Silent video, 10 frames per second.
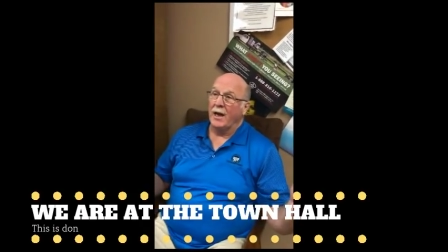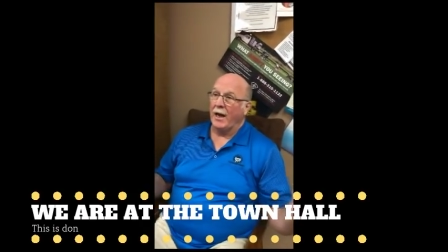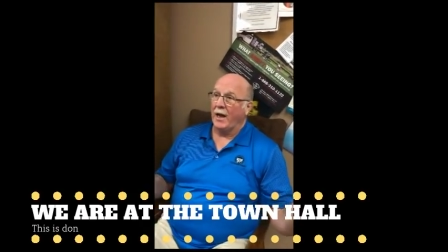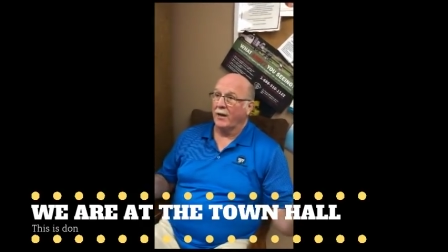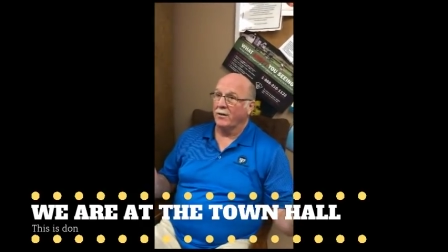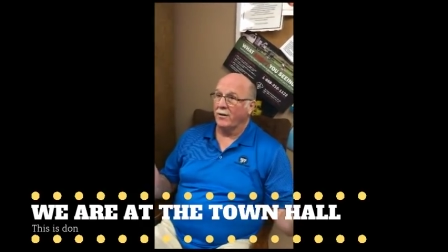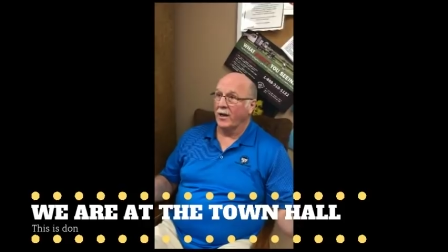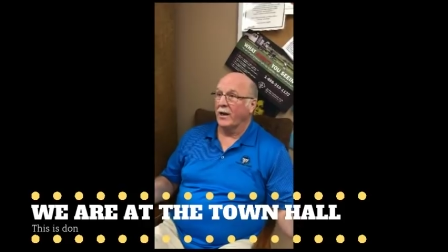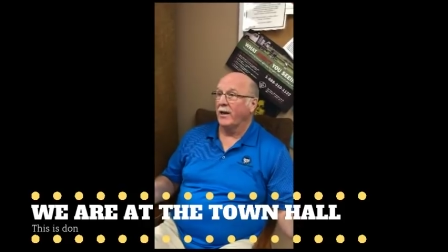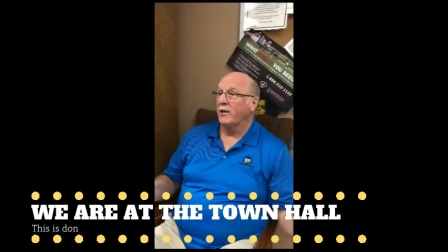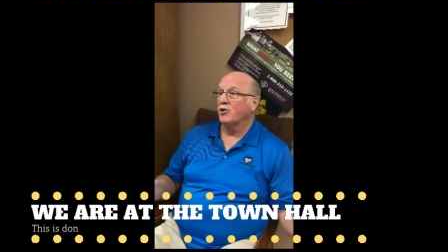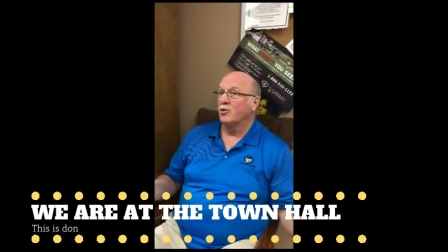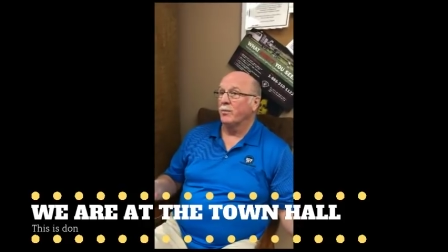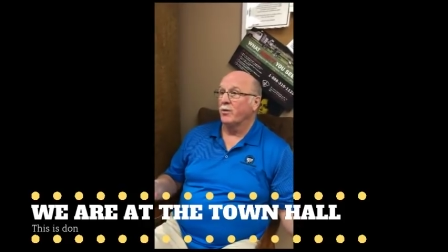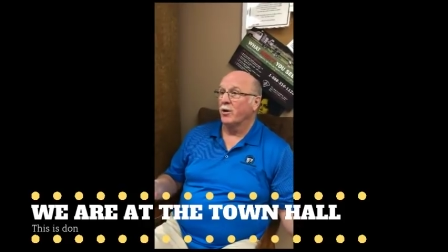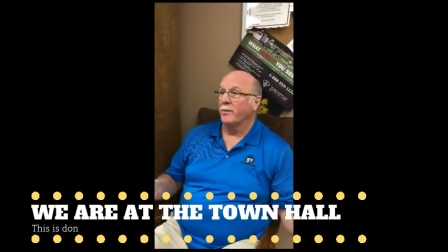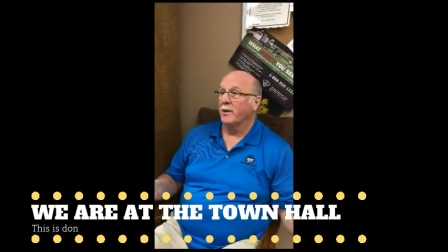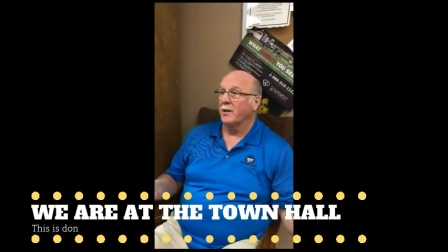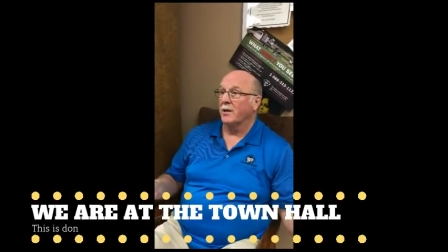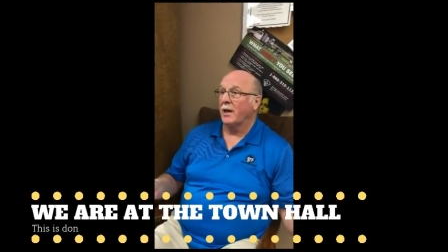and then I issue a
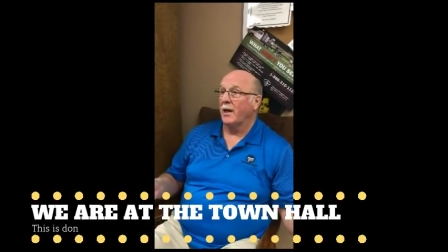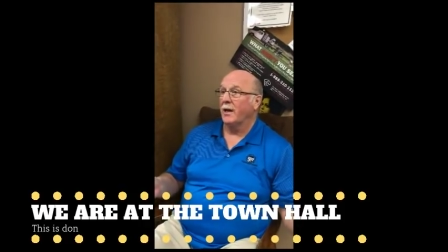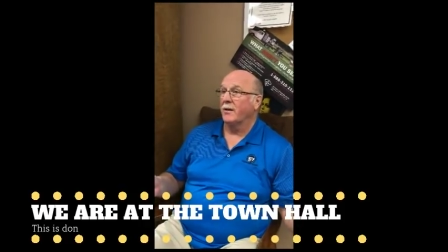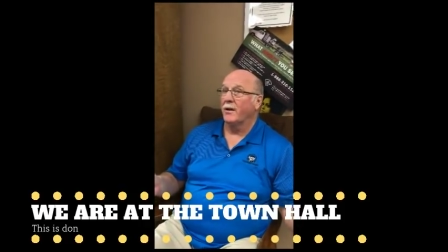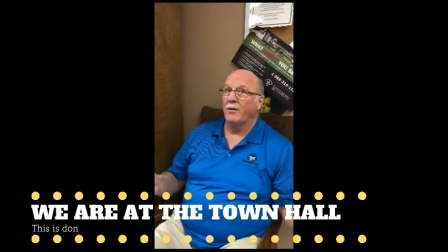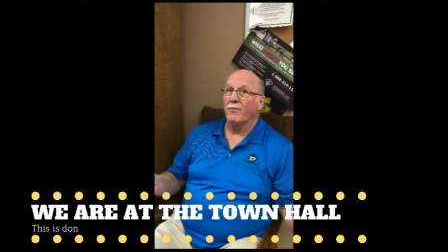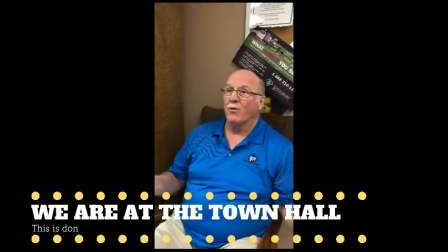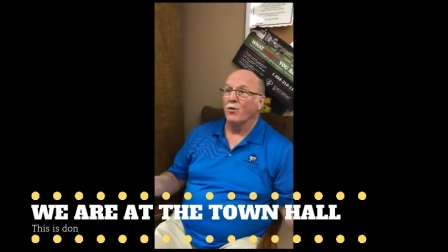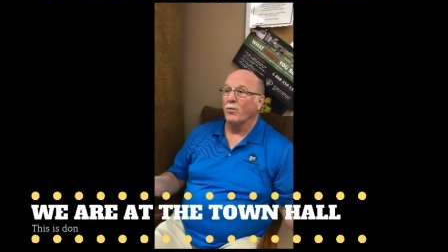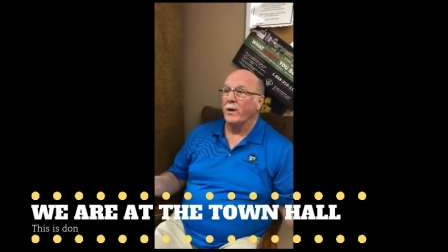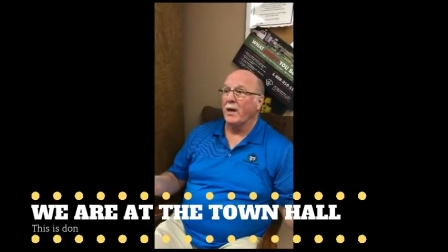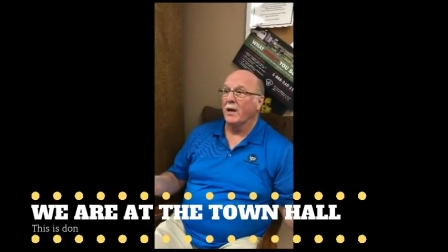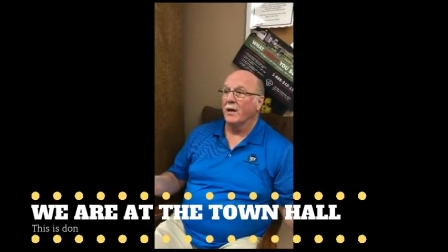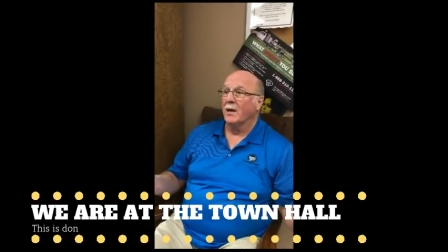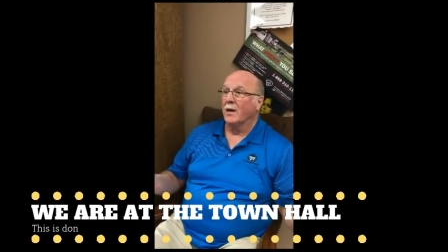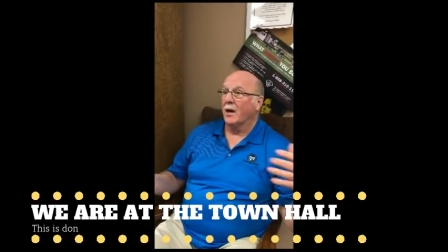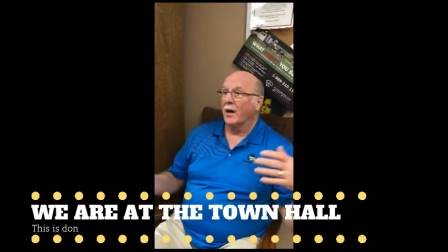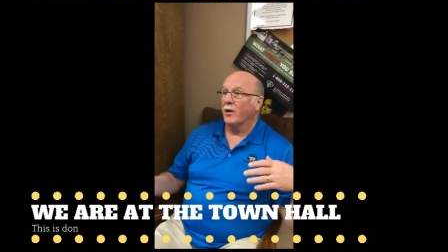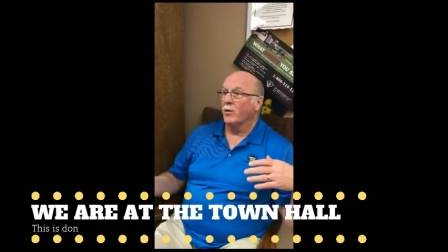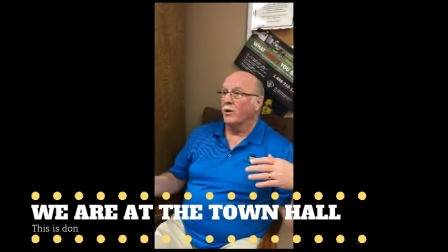permit and they phone me
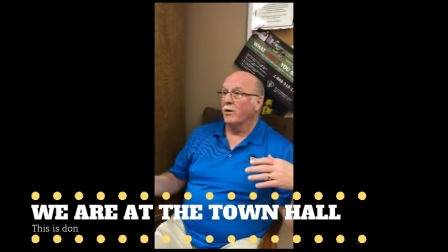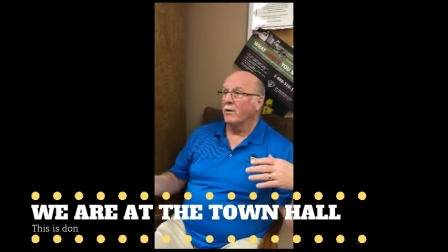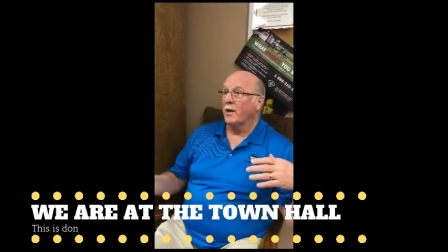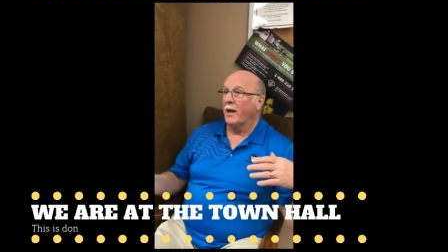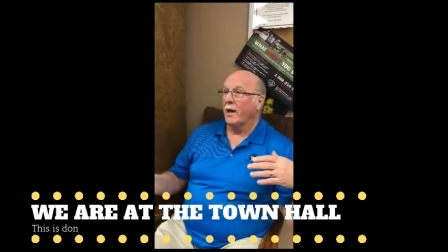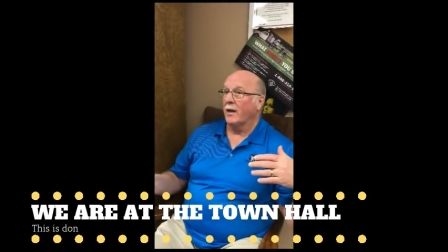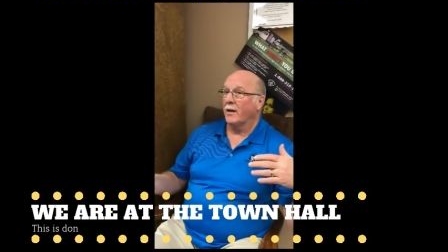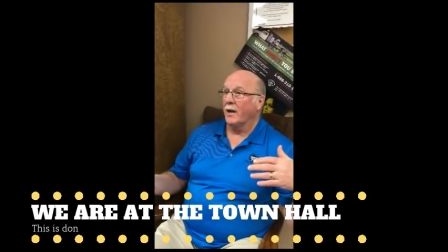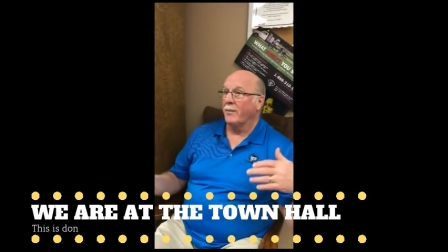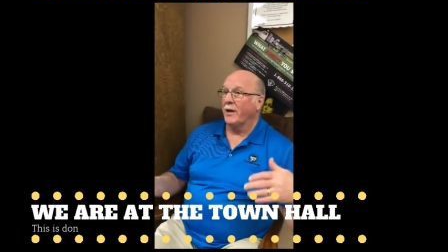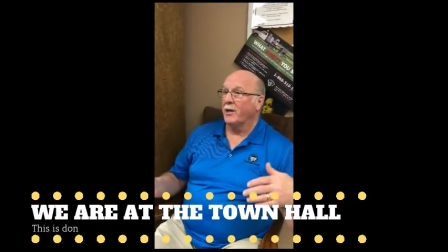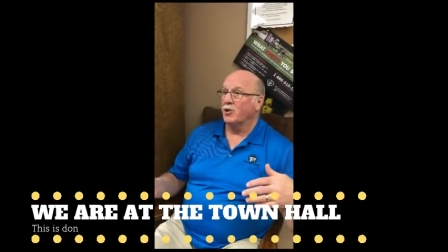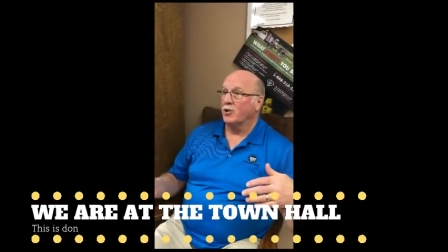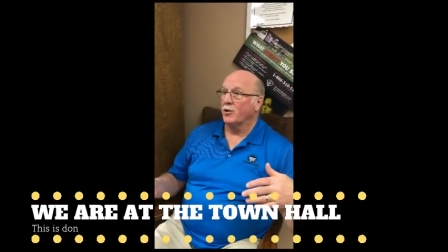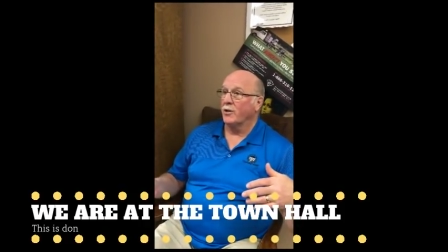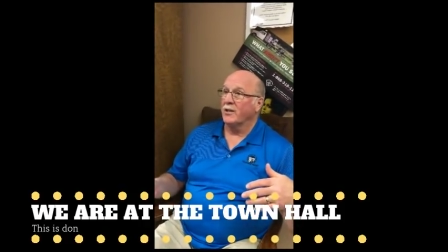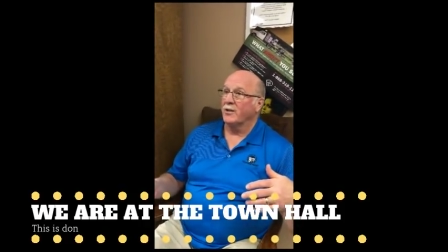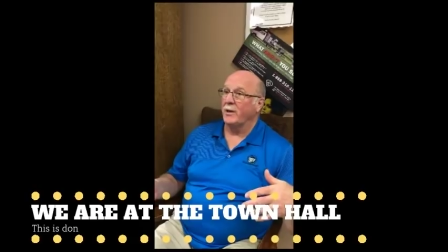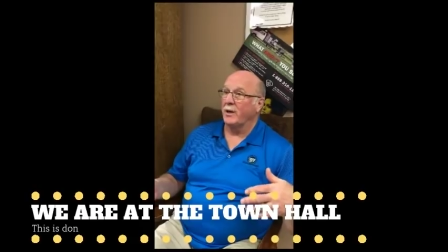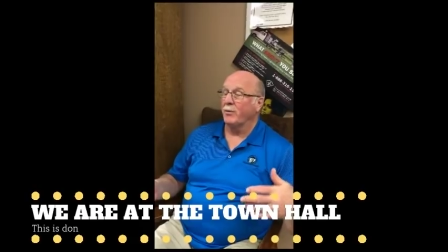I go out and I make sure that
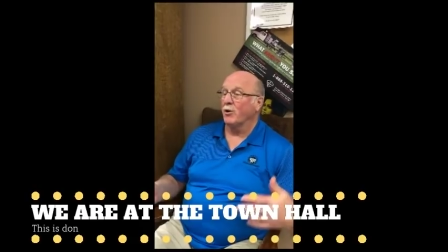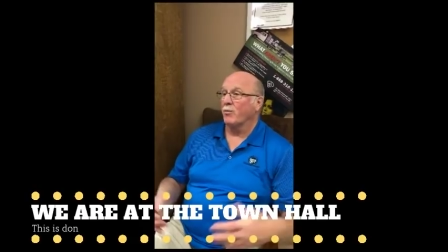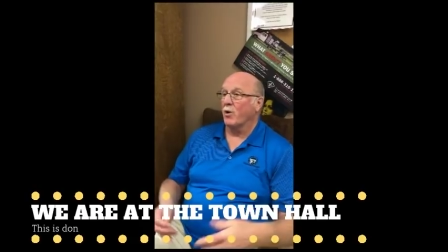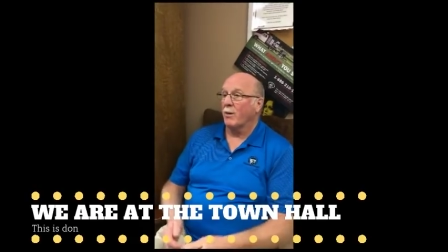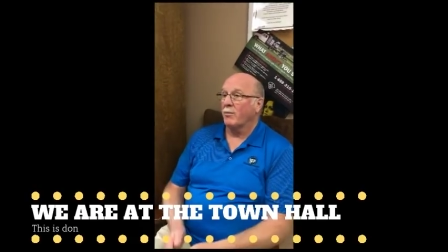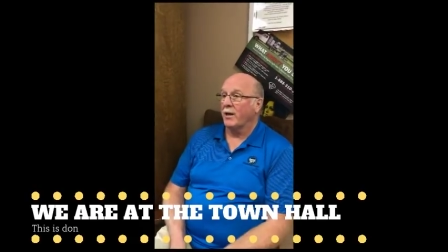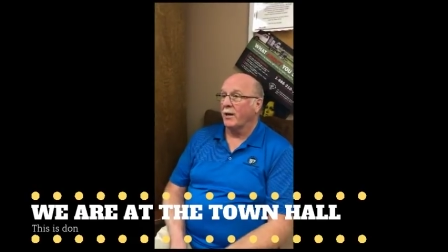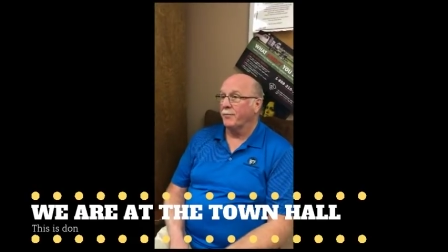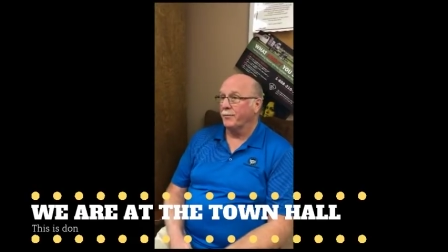it's being built properly.